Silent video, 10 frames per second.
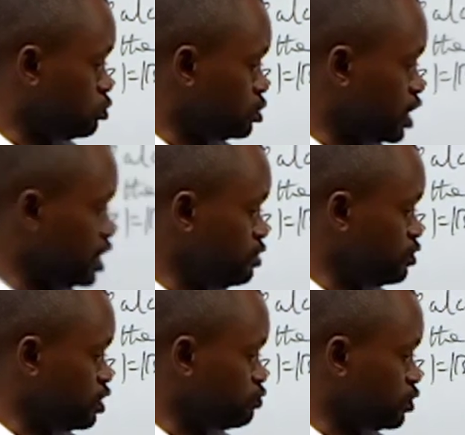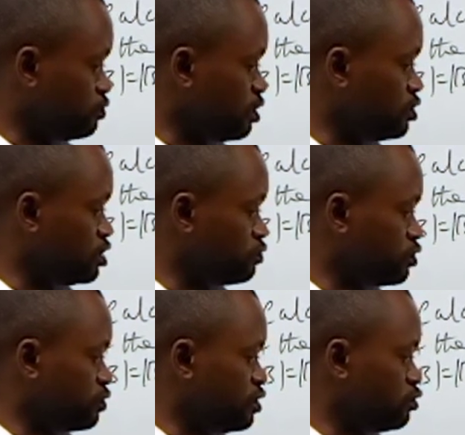know that if here is 45, here is
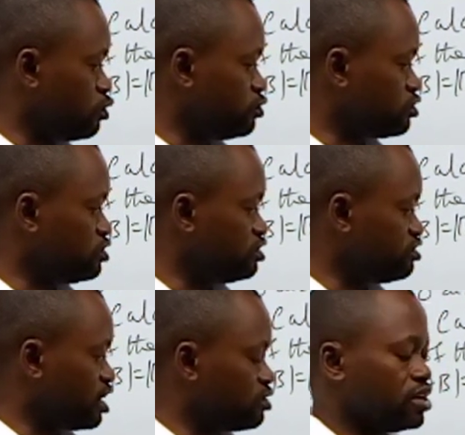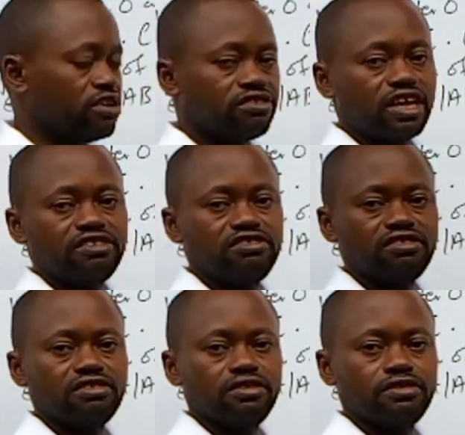45, obviously this angle here is 90
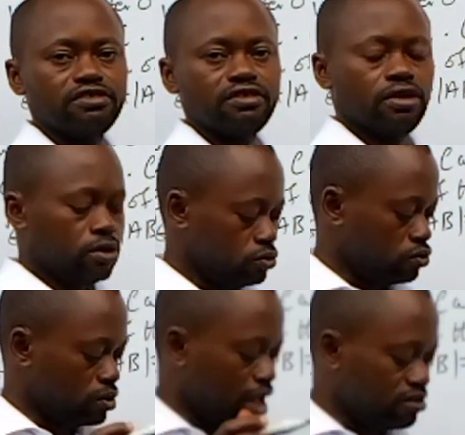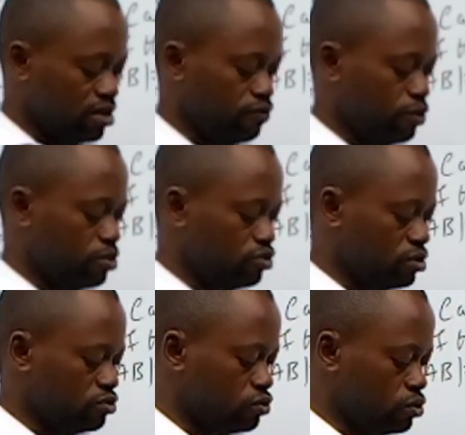degrees. So that
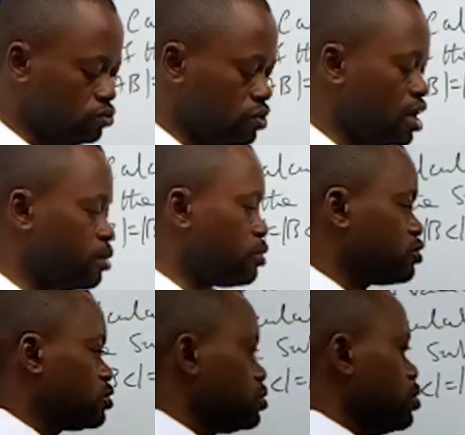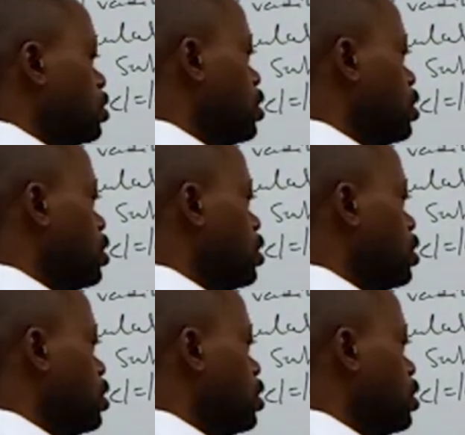information is going to help us